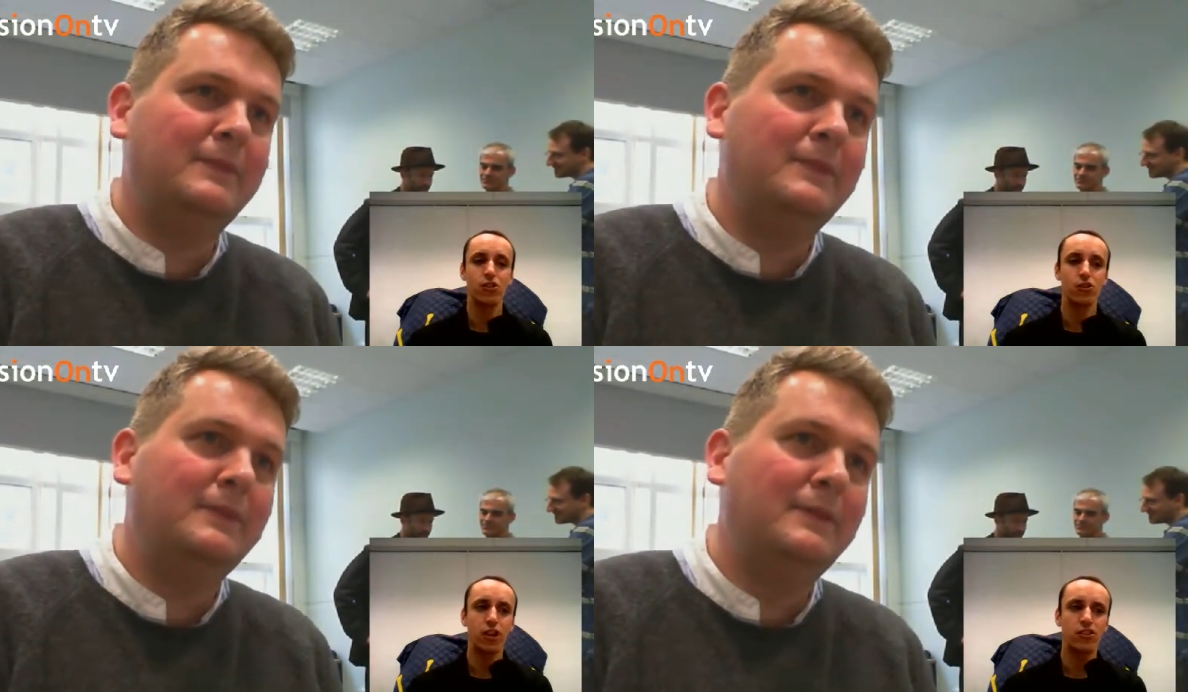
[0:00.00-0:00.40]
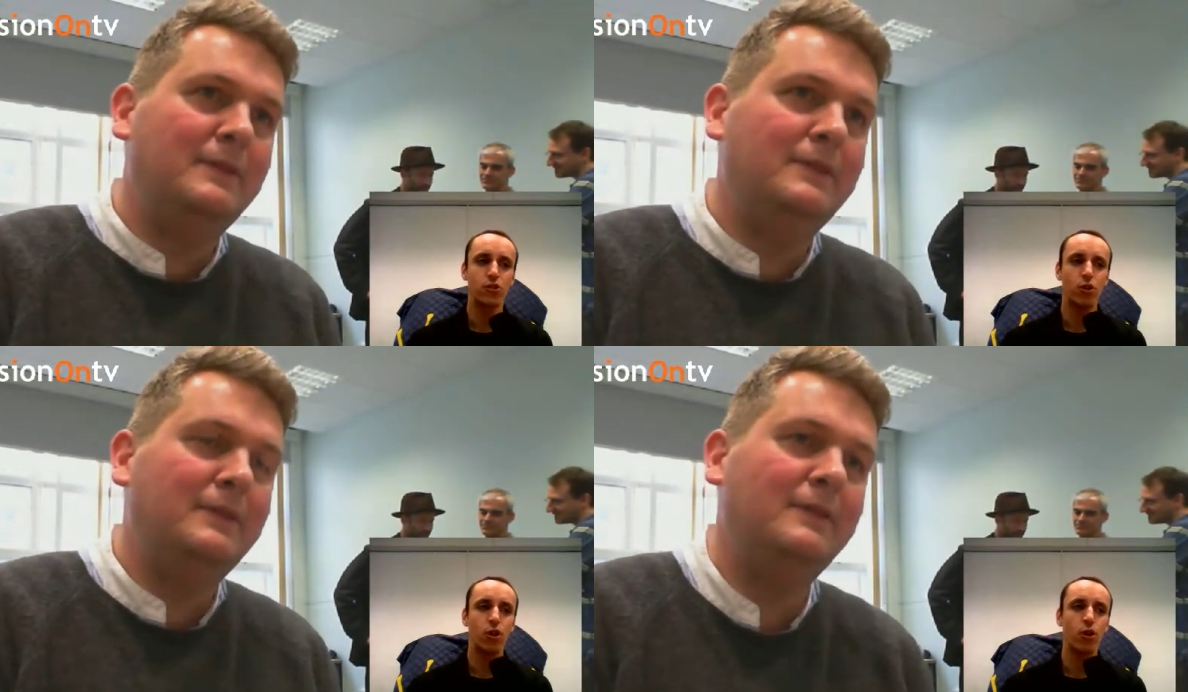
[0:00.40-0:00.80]
Speaker 1: sounds
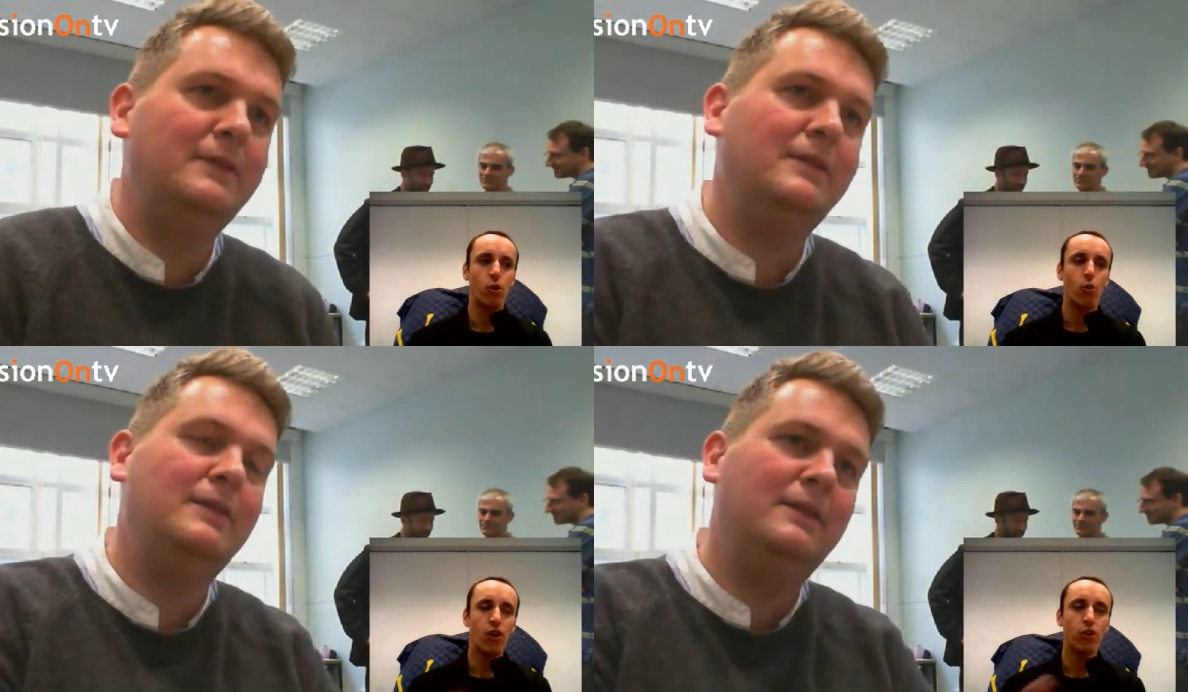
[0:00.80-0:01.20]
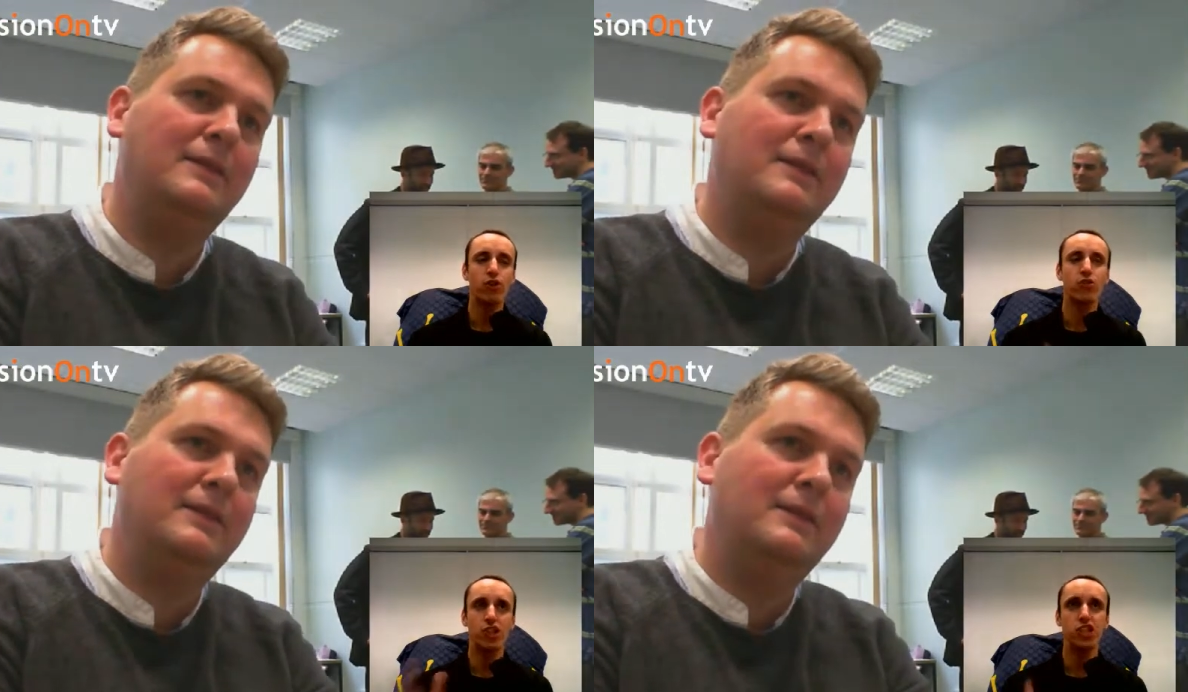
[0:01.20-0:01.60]
great. So one
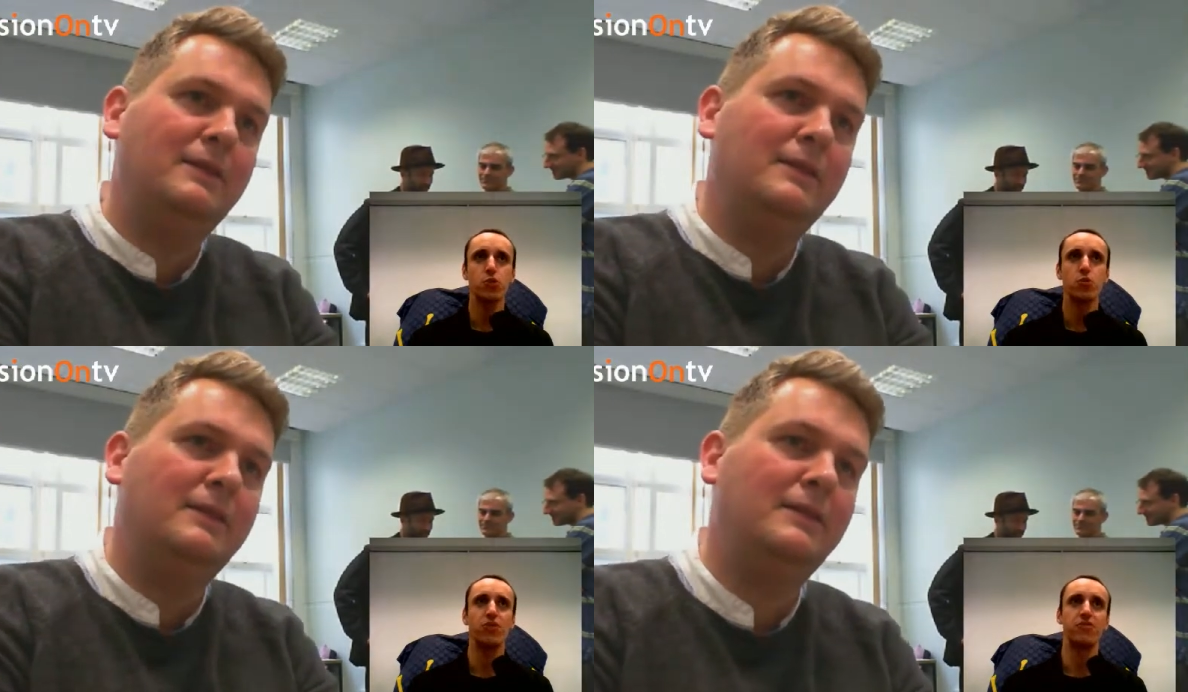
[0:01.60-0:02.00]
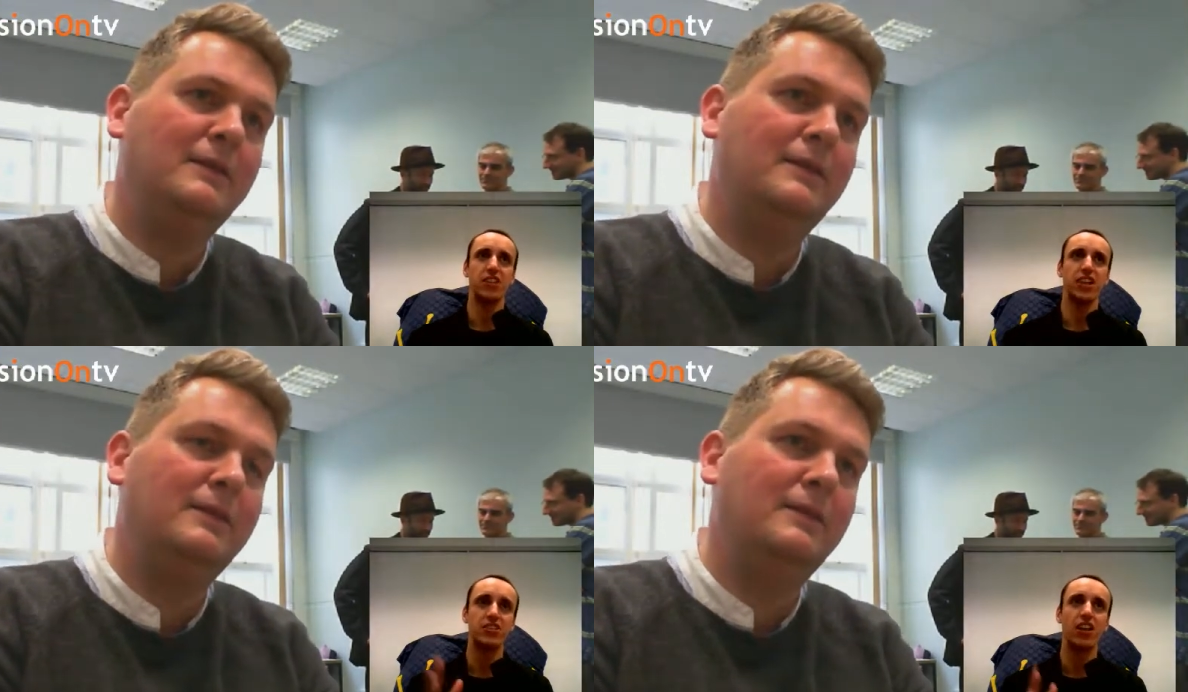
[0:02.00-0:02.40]
other issue
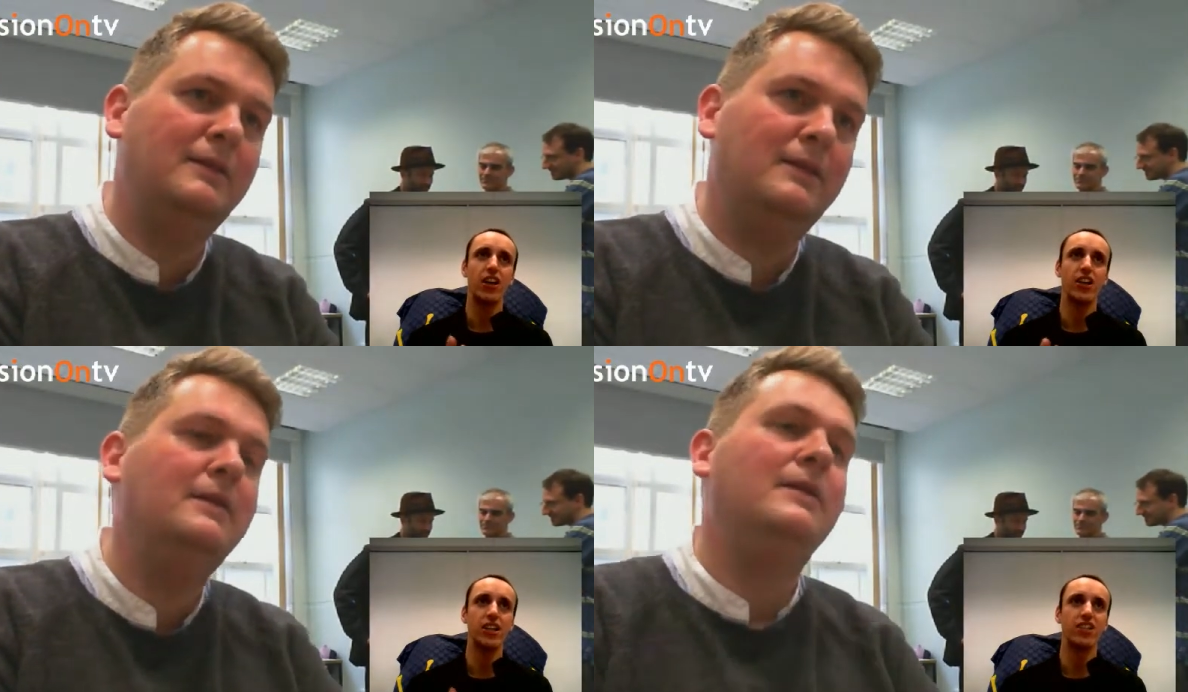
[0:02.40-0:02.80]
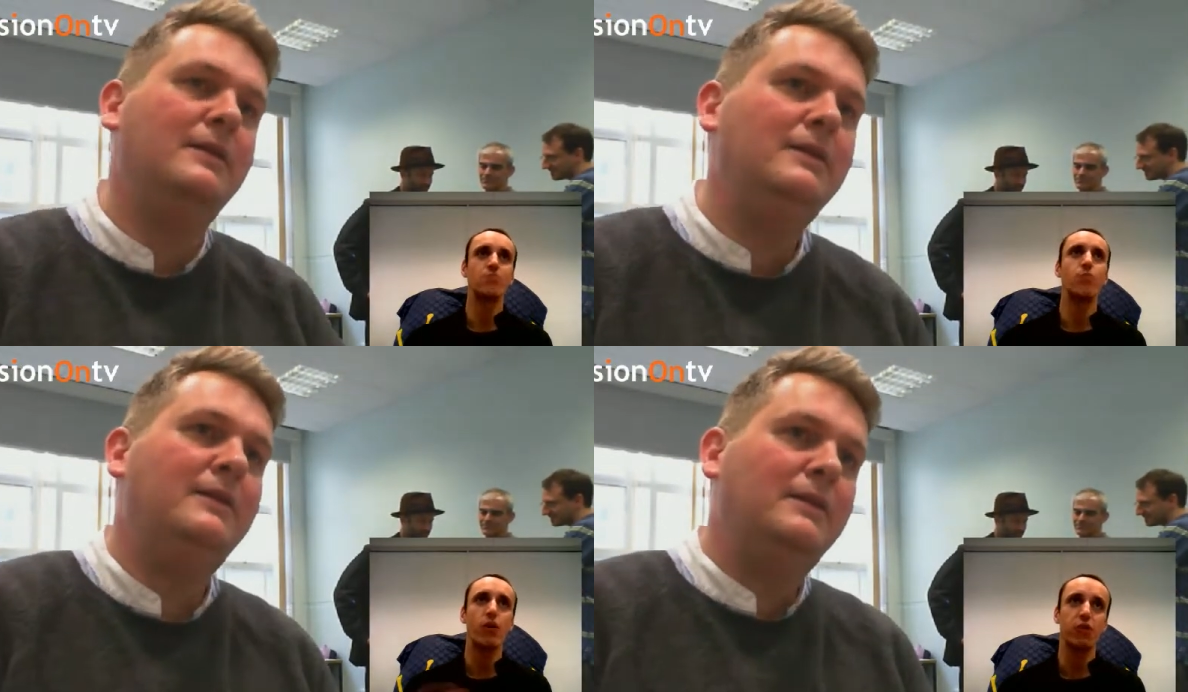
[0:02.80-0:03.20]
with data
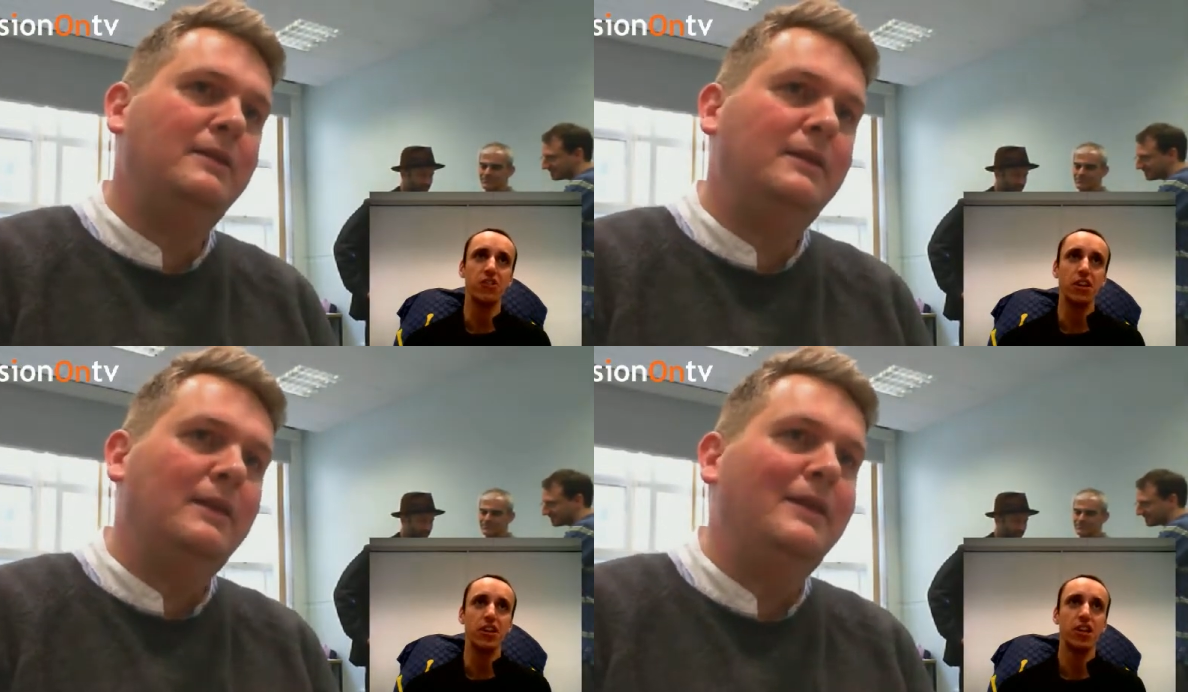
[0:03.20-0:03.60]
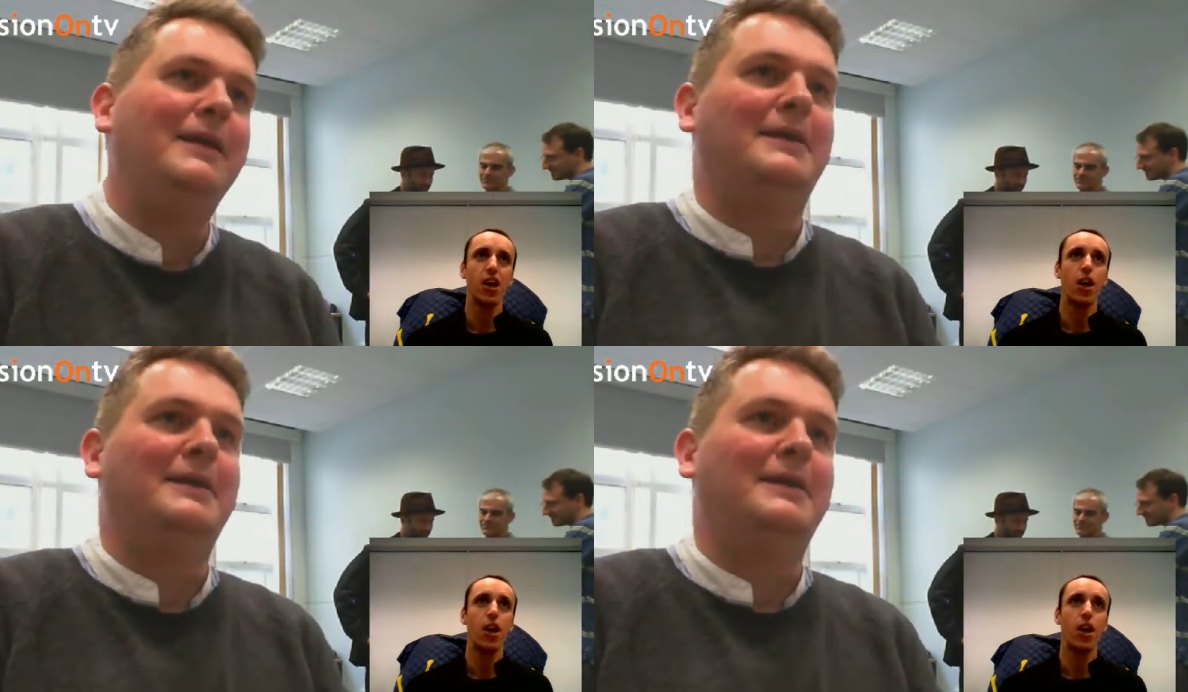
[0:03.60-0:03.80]
is privacy